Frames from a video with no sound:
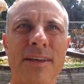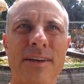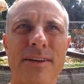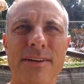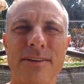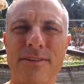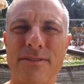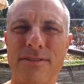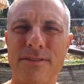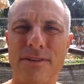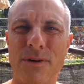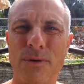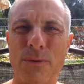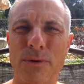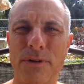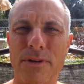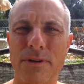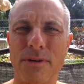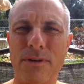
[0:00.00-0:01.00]
because it
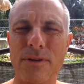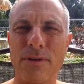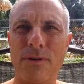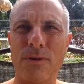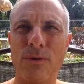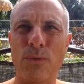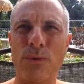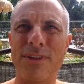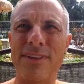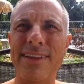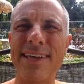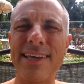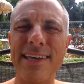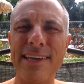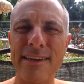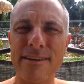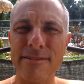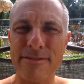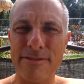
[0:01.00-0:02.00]
would
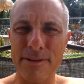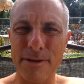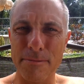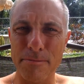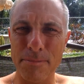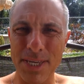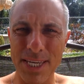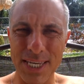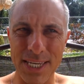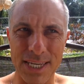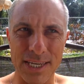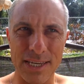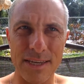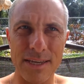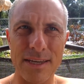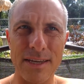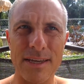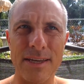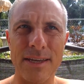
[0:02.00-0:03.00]
relieve me
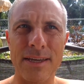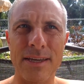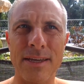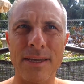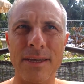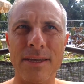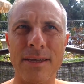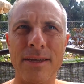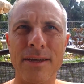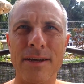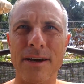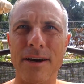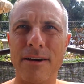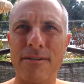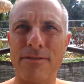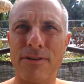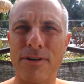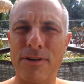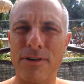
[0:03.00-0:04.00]

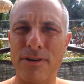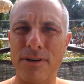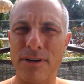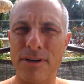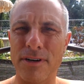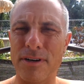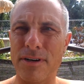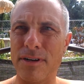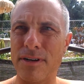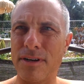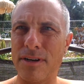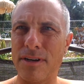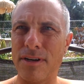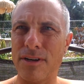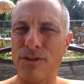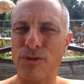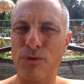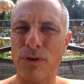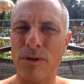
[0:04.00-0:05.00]
of her
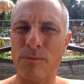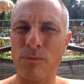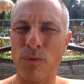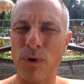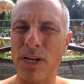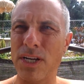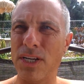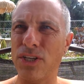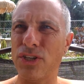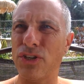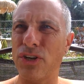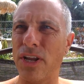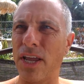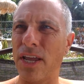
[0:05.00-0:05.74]
extreme rage and